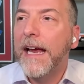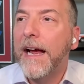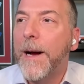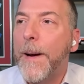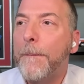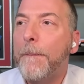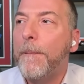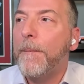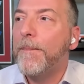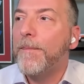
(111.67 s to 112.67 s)

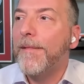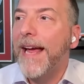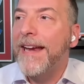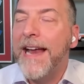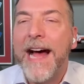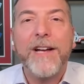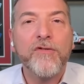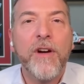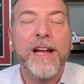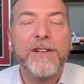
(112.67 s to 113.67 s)
And not
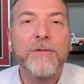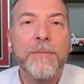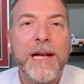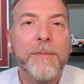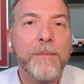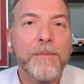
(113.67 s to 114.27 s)
trying to make